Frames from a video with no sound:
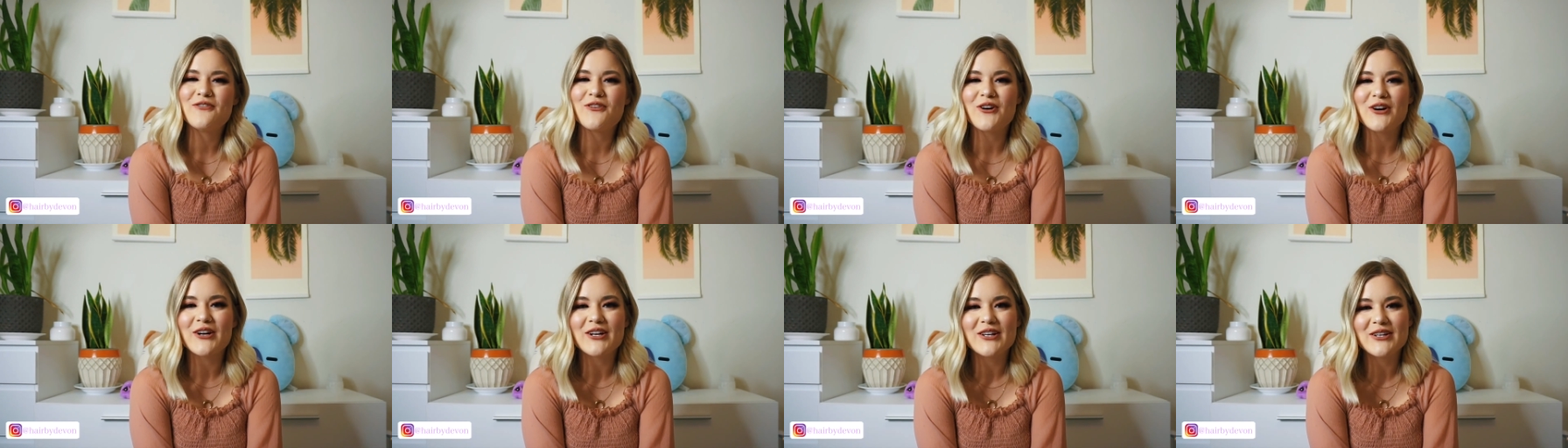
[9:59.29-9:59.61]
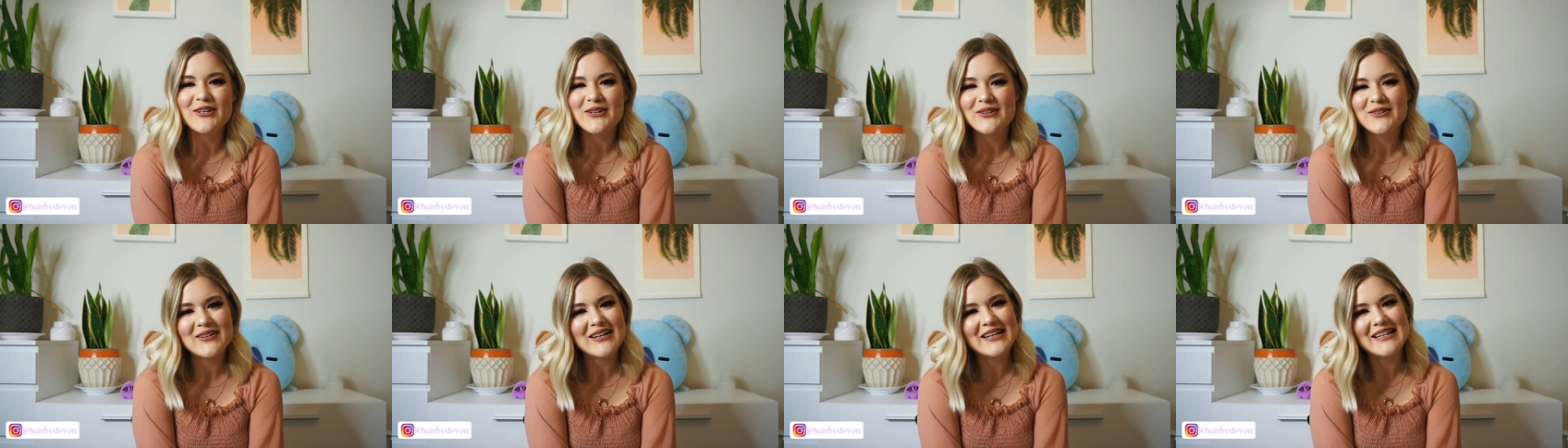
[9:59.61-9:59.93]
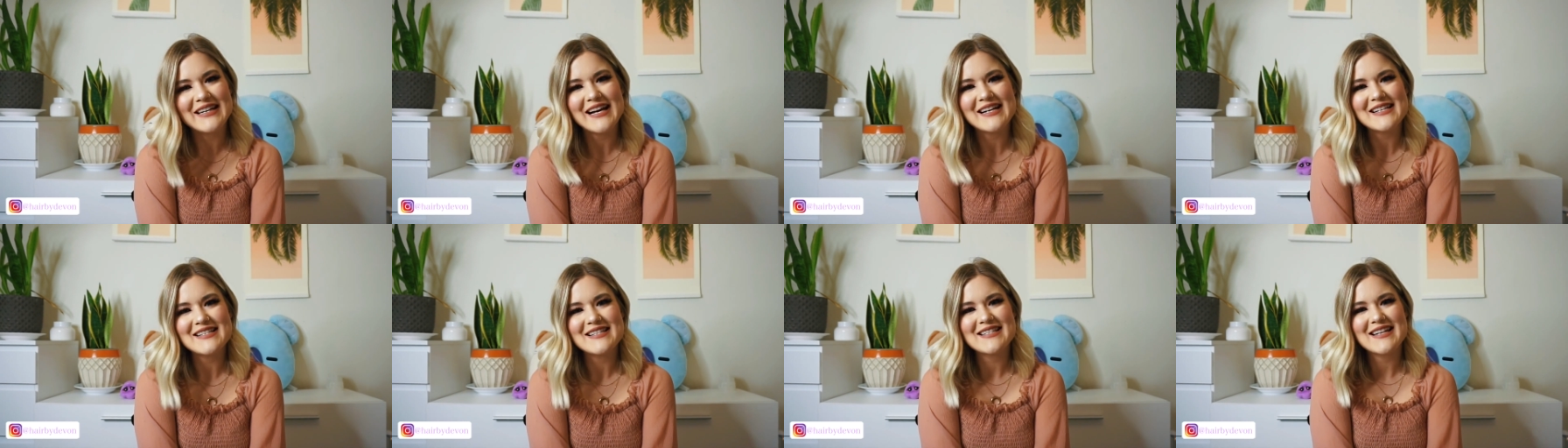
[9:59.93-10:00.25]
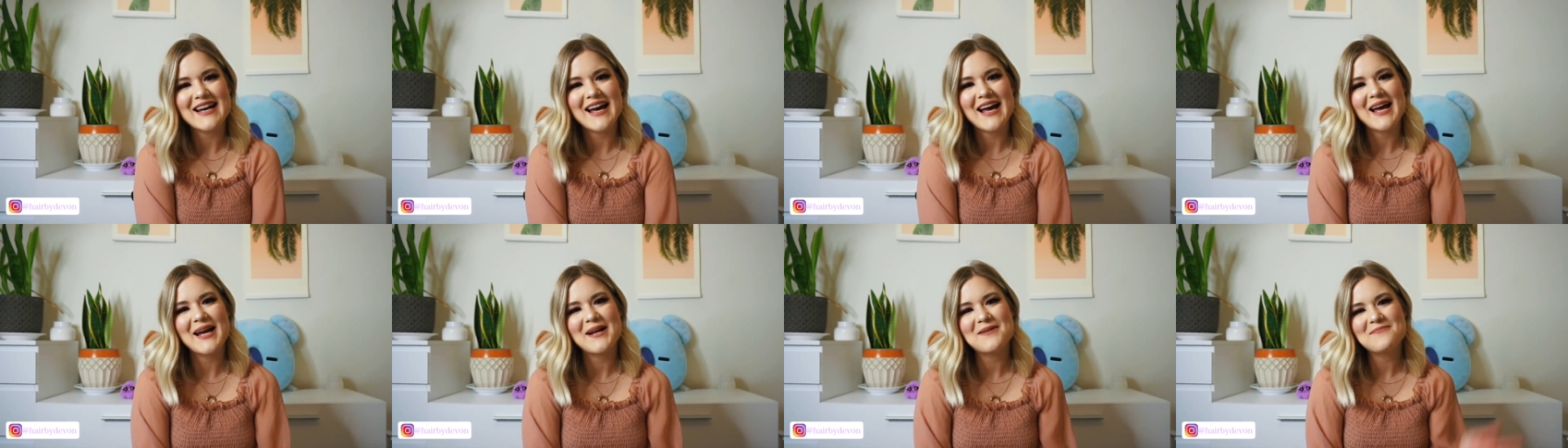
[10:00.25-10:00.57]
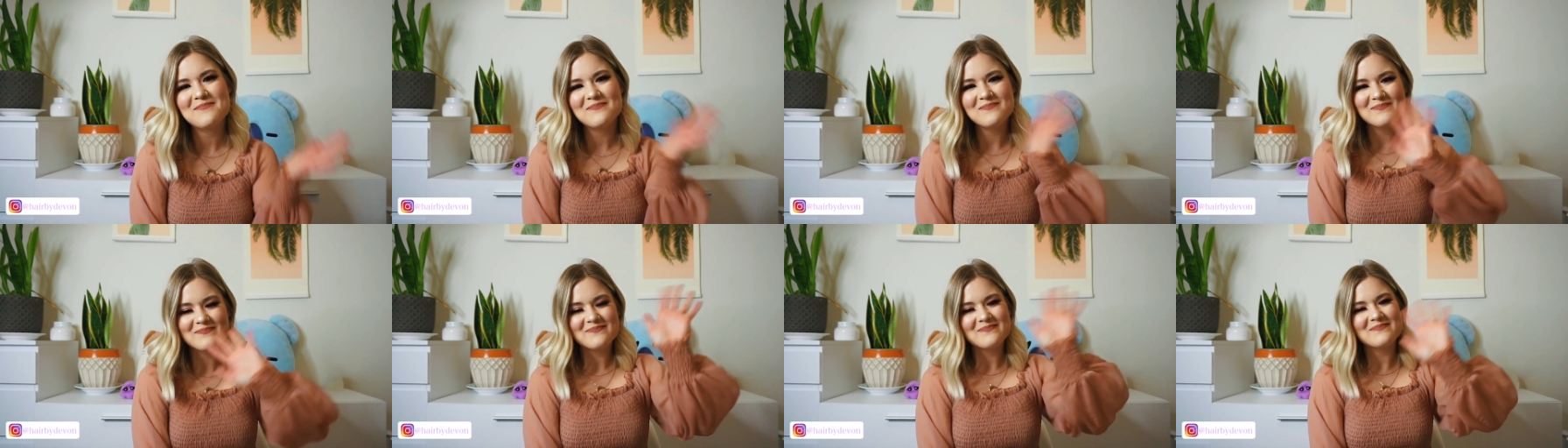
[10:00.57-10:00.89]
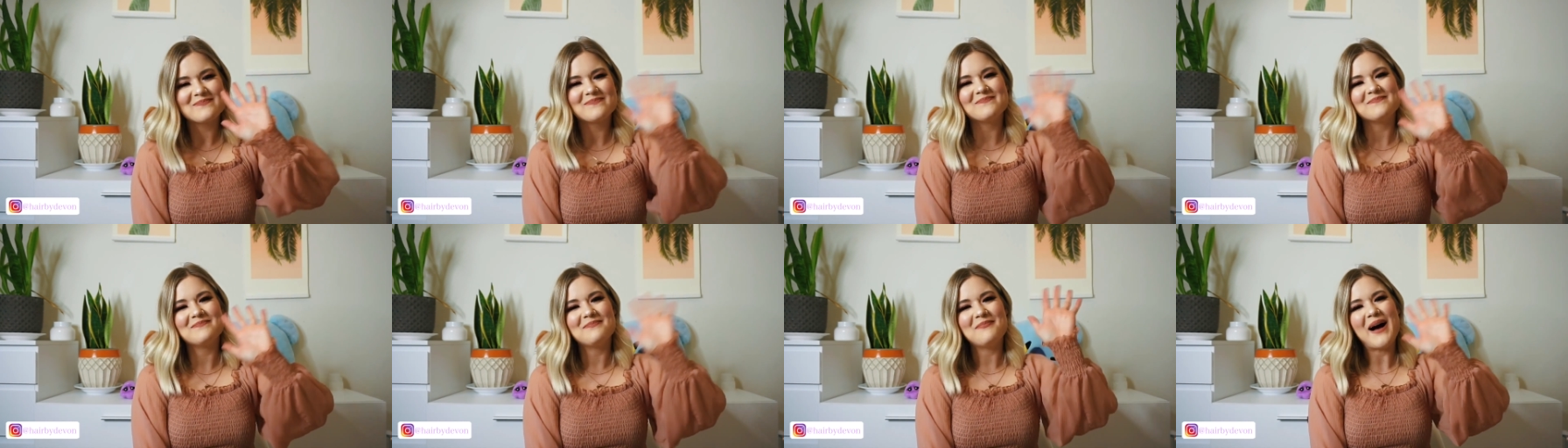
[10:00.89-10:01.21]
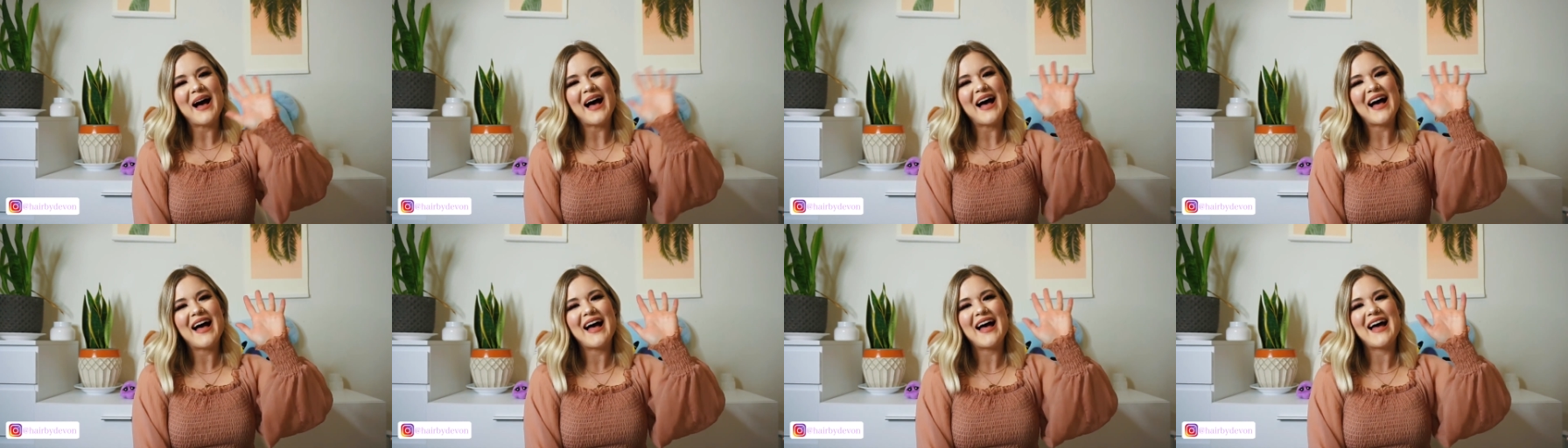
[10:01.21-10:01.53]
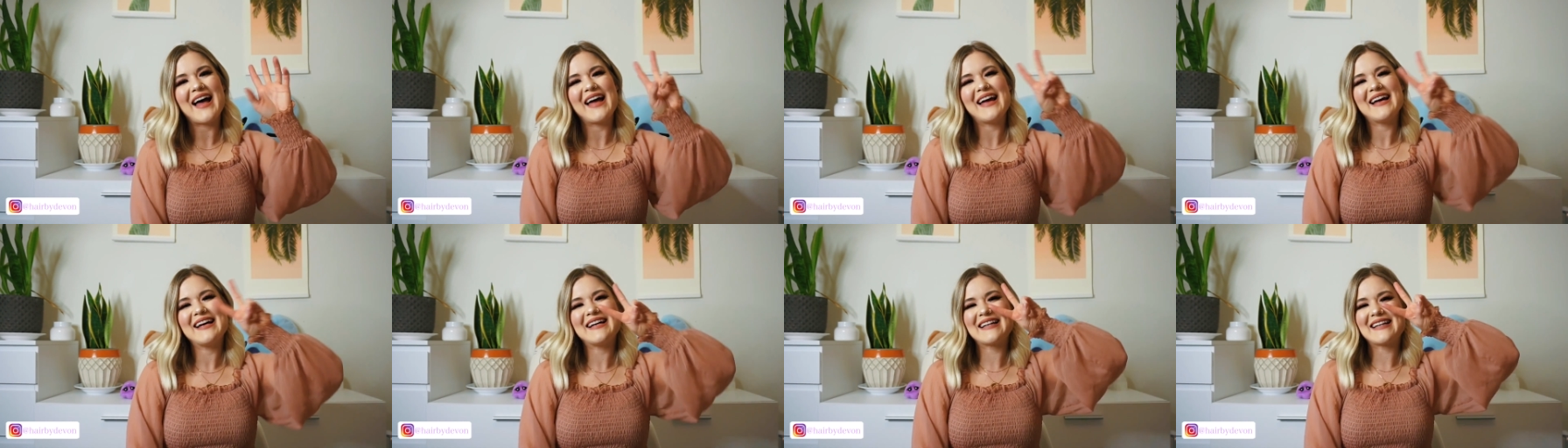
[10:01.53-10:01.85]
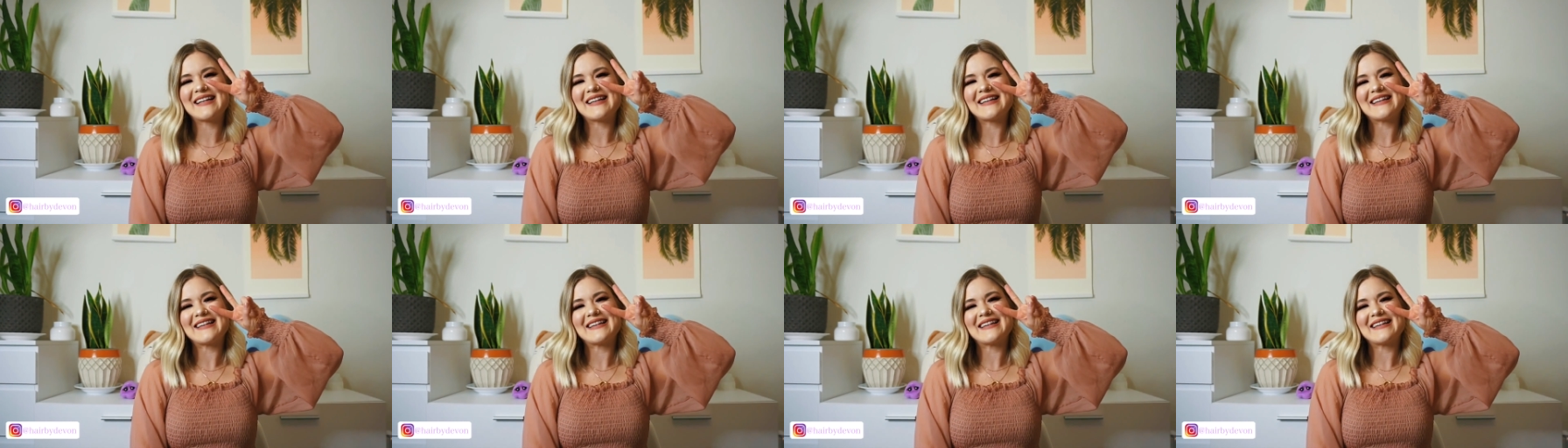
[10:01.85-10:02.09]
for you next time. Bye!